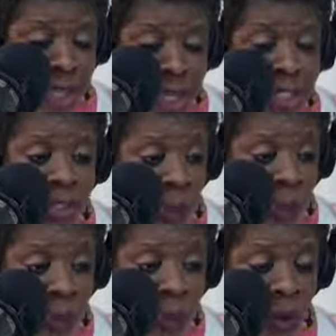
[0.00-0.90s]
It's
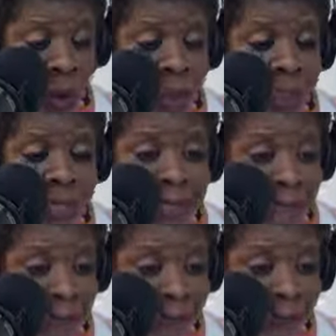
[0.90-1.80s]
all
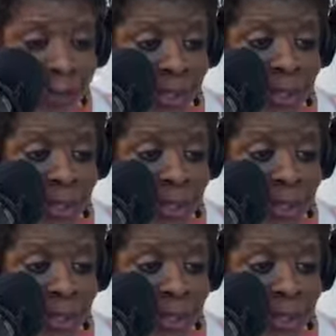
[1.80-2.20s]
down